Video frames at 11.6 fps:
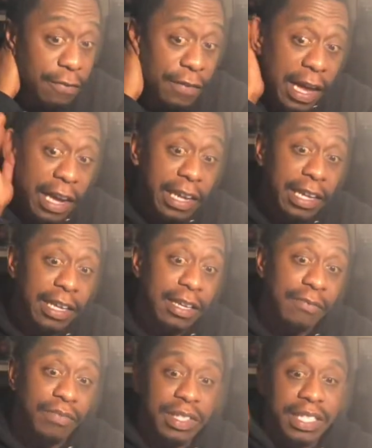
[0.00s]
I
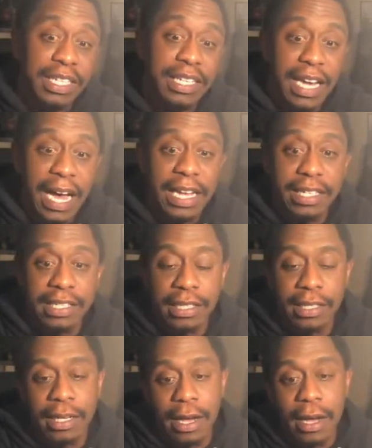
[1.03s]
did not
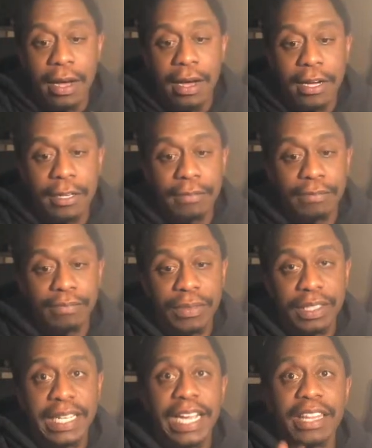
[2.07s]

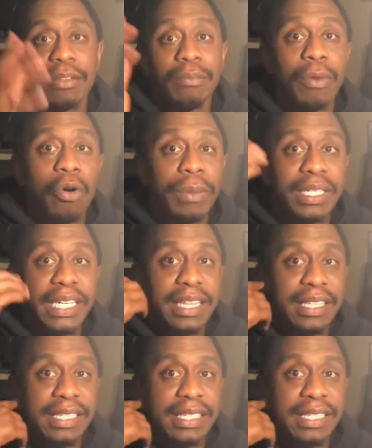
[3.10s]
take the moment, take